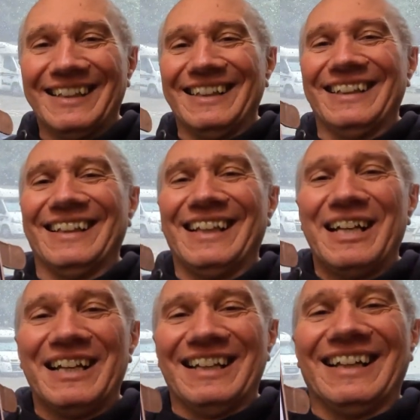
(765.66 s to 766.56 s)

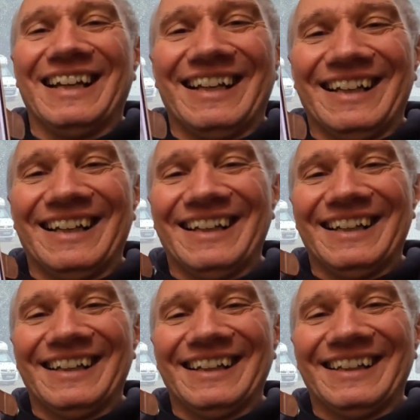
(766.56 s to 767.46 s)

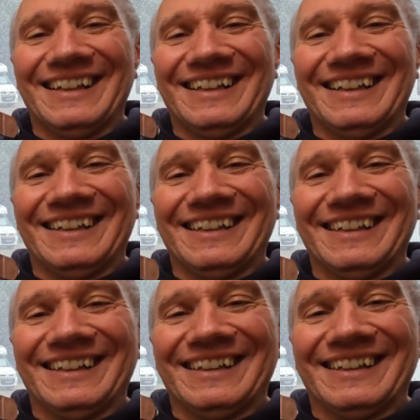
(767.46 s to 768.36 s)

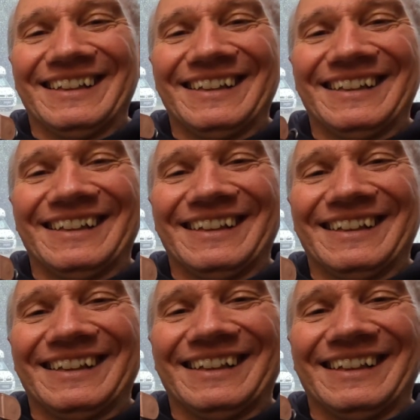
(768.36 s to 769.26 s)

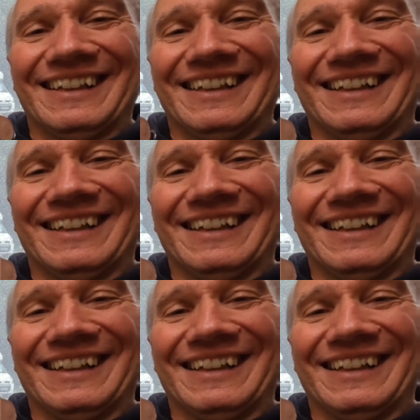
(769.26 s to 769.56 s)
The person shown says nothing.